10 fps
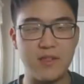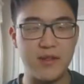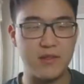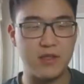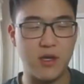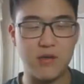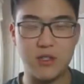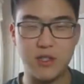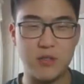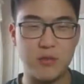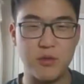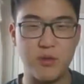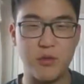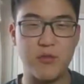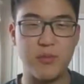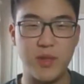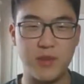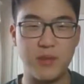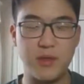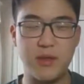to have this conversation with more
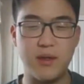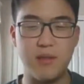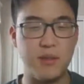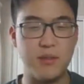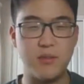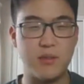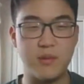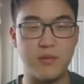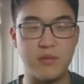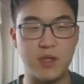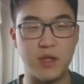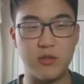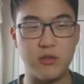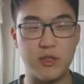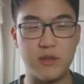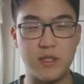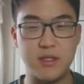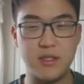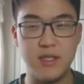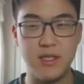people and people from different cultures,
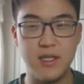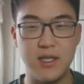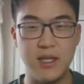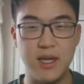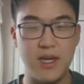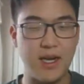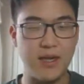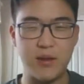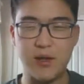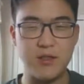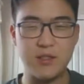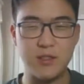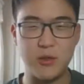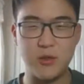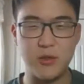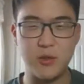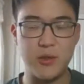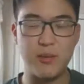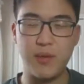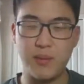because I honestly don't know
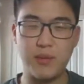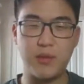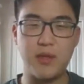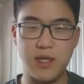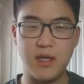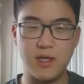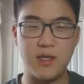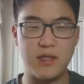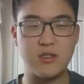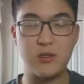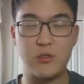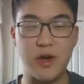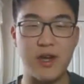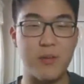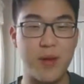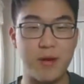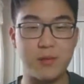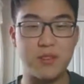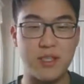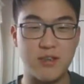what people think is the right
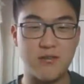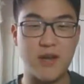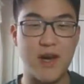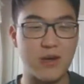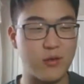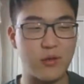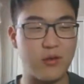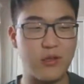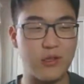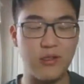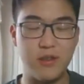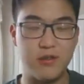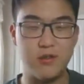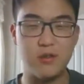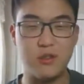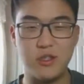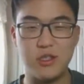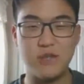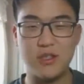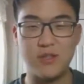amount to give back, or if you should
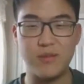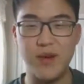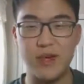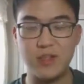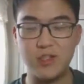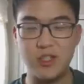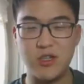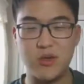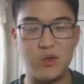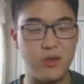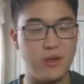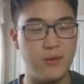even give back in general.